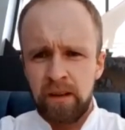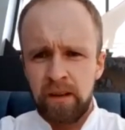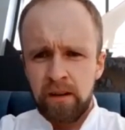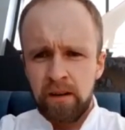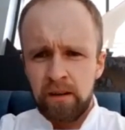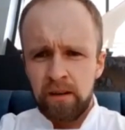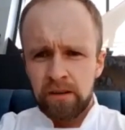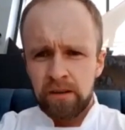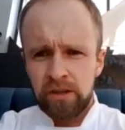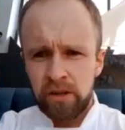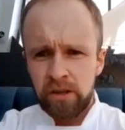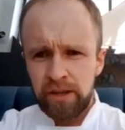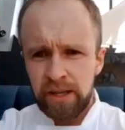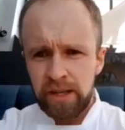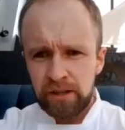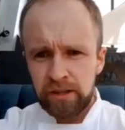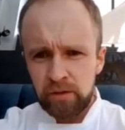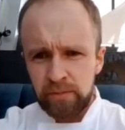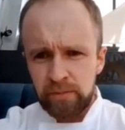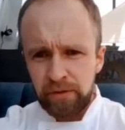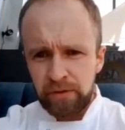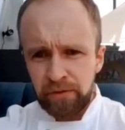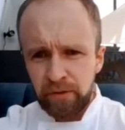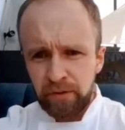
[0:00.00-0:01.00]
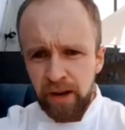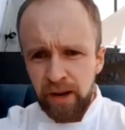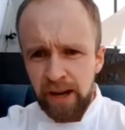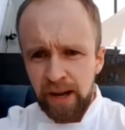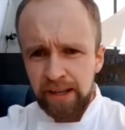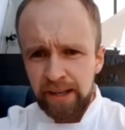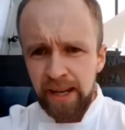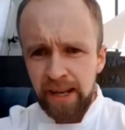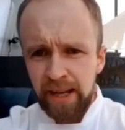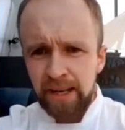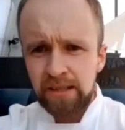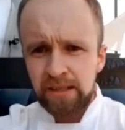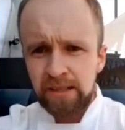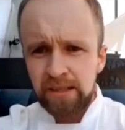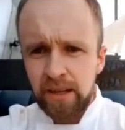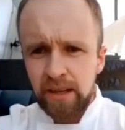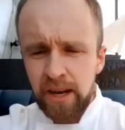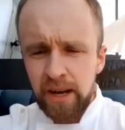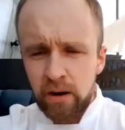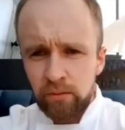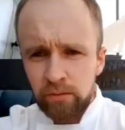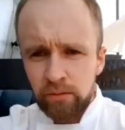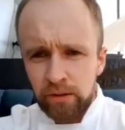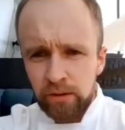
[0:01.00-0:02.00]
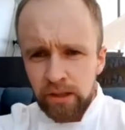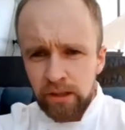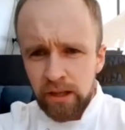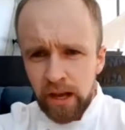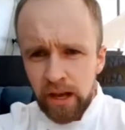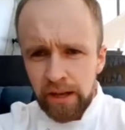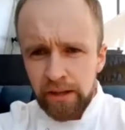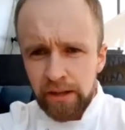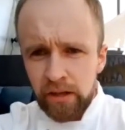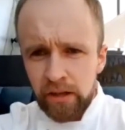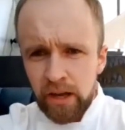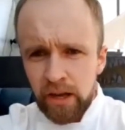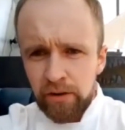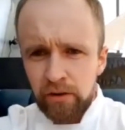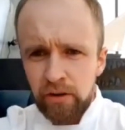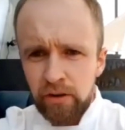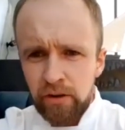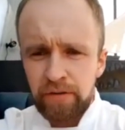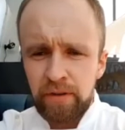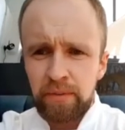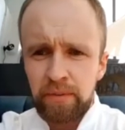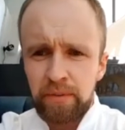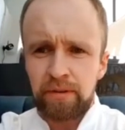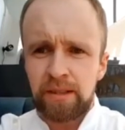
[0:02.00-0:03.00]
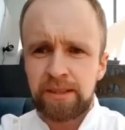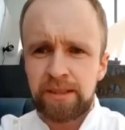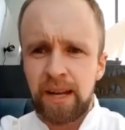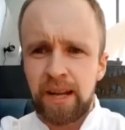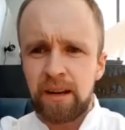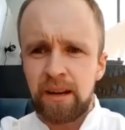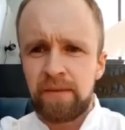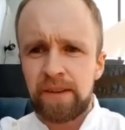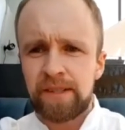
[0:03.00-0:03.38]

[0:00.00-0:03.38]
So they should be frying nicely. Now, I don't know if you'll be able to tell if there's